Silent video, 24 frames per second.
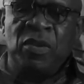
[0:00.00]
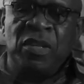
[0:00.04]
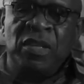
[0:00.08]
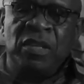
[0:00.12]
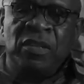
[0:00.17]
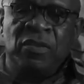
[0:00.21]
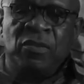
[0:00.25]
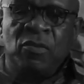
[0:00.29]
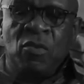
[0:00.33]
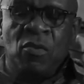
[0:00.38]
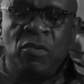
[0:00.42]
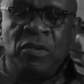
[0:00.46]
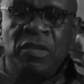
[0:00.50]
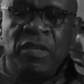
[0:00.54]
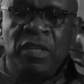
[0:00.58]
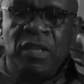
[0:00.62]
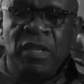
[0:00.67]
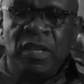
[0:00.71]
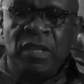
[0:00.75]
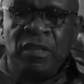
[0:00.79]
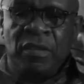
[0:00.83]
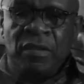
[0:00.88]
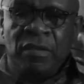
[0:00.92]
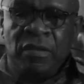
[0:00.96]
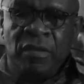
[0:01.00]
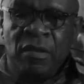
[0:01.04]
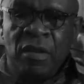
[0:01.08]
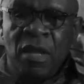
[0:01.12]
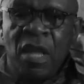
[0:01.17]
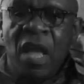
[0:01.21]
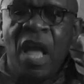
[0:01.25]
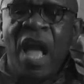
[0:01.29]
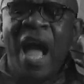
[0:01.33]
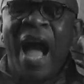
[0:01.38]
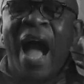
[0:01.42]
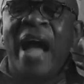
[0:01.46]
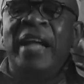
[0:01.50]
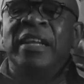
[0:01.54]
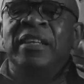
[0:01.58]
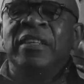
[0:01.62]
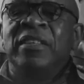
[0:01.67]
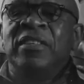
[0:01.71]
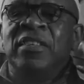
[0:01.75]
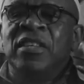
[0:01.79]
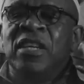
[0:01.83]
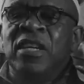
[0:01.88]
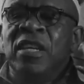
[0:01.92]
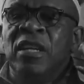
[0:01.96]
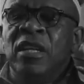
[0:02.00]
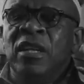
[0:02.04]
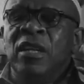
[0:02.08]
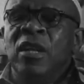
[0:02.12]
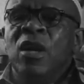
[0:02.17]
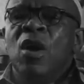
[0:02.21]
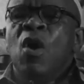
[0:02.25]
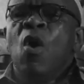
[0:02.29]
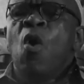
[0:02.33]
in this continent. Until